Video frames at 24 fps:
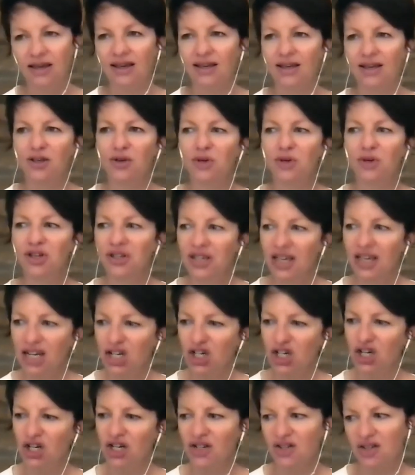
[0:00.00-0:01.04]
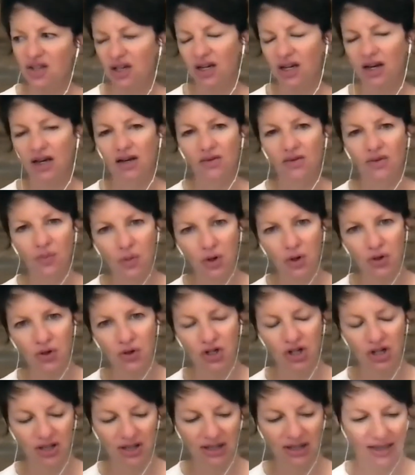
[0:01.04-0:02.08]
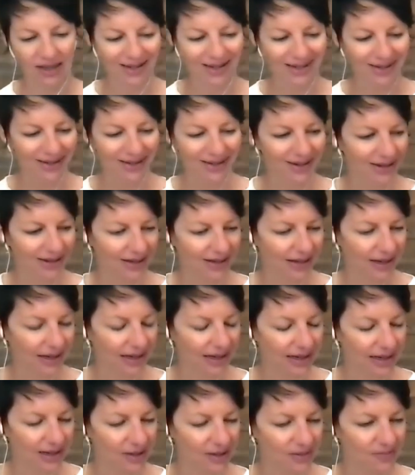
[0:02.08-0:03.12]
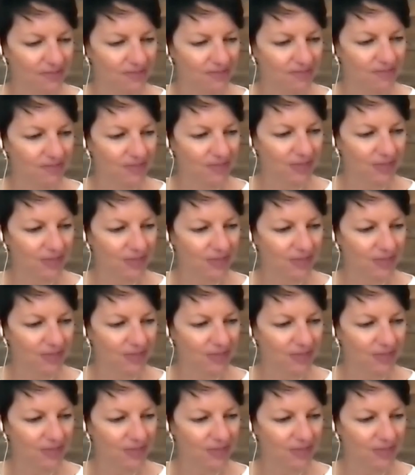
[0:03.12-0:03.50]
humiliation is the kind of emotion that um,